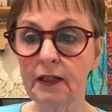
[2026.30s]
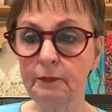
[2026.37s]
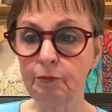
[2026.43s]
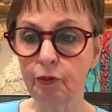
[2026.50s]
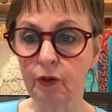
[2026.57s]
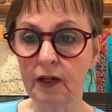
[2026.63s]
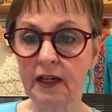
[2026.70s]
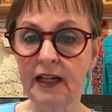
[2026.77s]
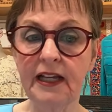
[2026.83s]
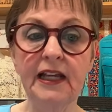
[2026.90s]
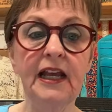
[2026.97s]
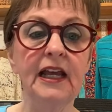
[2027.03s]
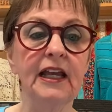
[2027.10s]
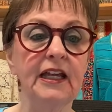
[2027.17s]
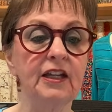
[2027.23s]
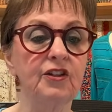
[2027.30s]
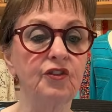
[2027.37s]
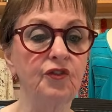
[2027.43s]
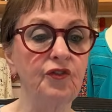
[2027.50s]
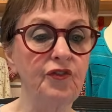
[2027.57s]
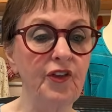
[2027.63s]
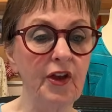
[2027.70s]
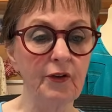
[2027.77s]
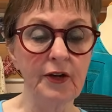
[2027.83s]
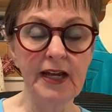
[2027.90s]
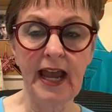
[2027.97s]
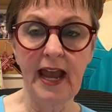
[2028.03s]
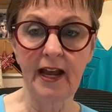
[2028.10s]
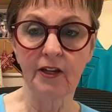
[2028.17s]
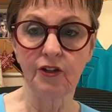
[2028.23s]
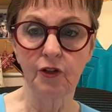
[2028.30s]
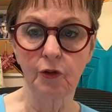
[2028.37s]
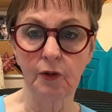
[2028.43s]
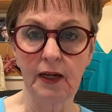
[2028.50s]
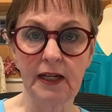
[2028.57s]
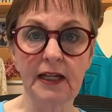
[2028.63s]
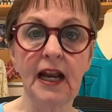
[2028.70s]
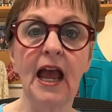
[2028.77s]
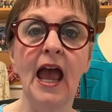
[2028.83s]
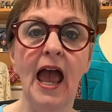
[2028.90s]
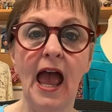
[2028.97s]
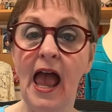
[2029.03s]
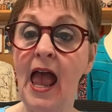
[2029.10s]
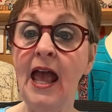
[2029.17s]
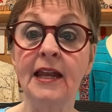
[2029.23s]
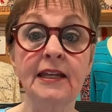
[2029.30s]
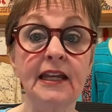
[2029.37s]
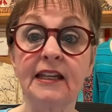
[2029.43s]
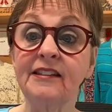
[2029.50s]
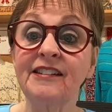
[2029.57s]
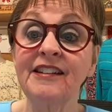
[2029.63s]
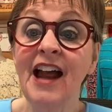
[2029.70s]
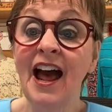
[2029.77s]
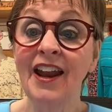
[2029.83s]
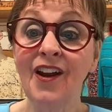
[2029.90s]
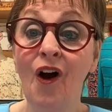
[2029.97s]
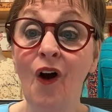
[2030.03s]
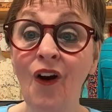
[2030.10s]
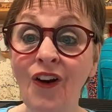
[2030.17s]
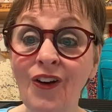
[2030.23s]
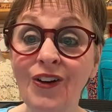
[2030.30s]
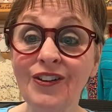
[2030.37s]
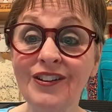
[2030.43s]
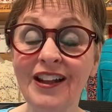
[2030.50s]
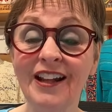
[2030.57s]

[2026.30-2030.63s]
pretty. It's very accurate, and it's not hard.